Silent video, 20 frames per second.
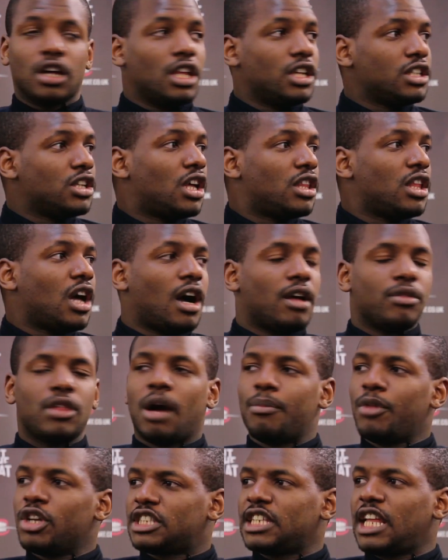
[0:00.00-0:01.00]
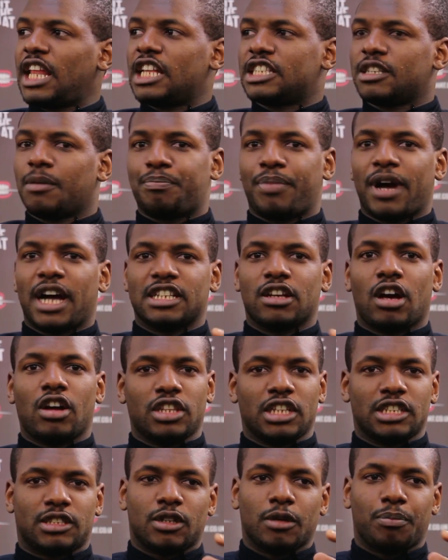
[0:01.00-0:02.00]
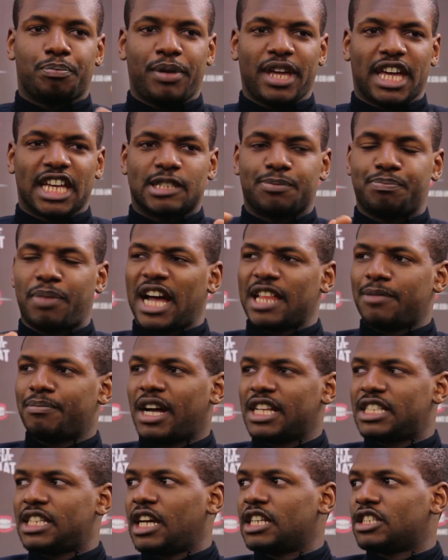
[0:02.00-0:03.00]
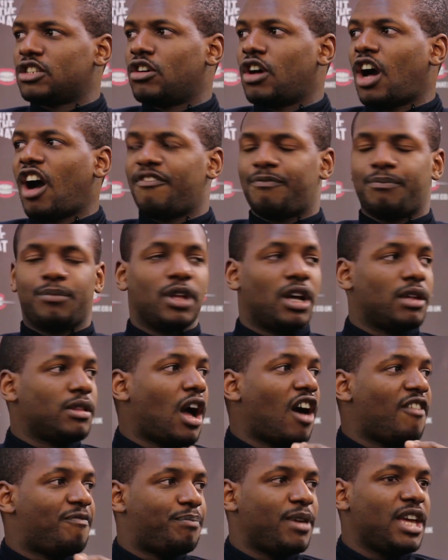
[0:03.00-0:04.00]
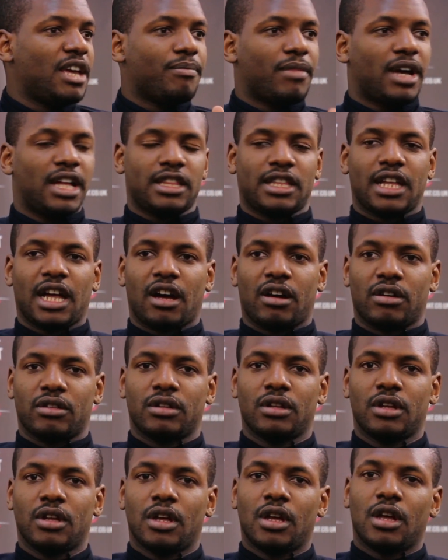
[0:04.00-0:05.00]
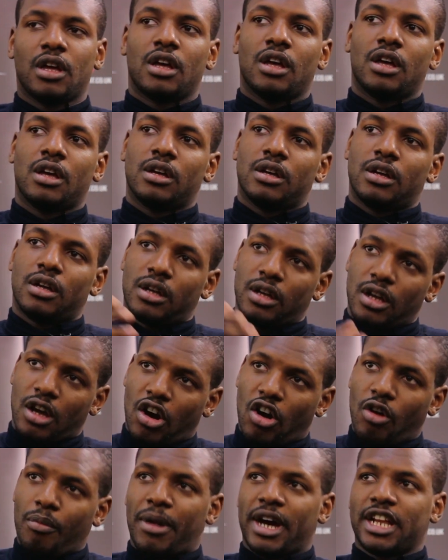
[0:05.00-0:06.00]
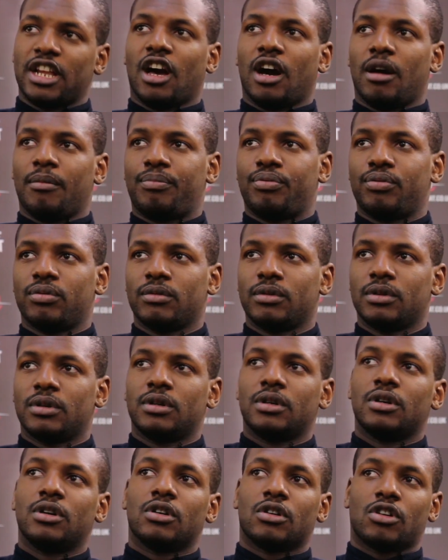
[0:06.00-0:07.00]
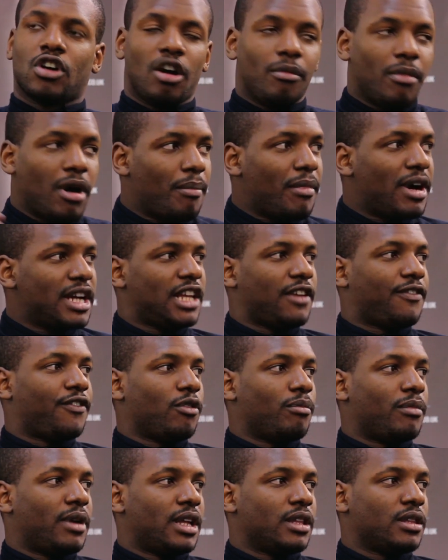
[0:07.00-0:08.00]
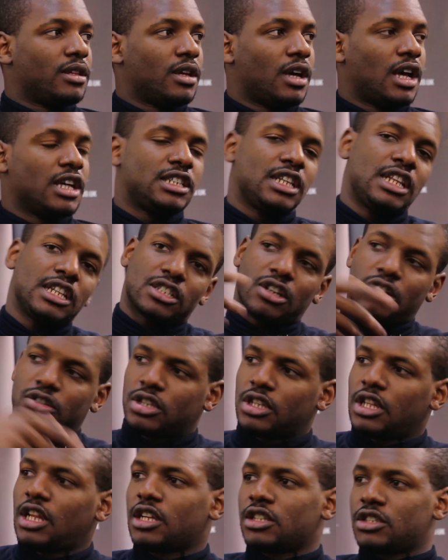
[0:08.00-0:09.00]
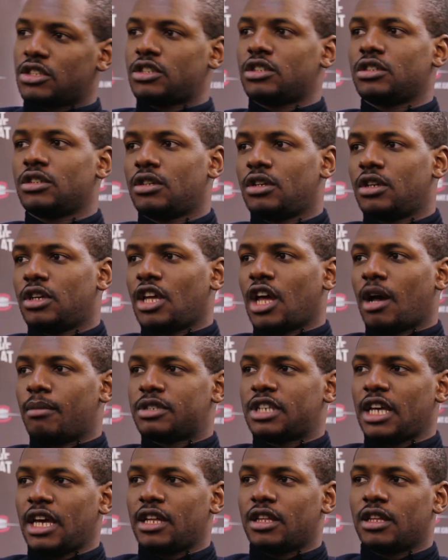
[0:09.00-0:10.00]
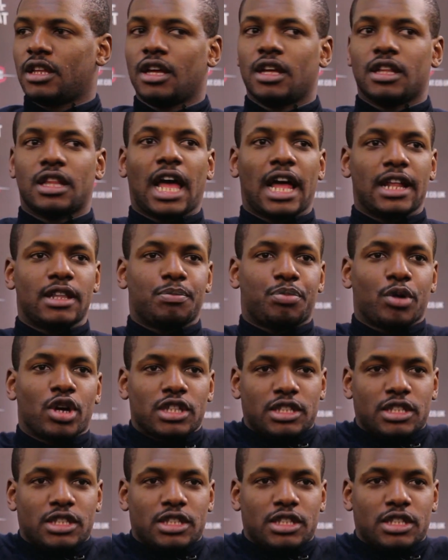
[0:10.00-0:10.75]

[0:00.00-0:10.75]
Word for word: No, no, no, no, no. I'm not saying as, a, as on the, the biggest no, bad man. No, no, so no, I've, i beat man down, helped man up, got my money from man. I said, let's go to lunch. You know what I'm saying? Like,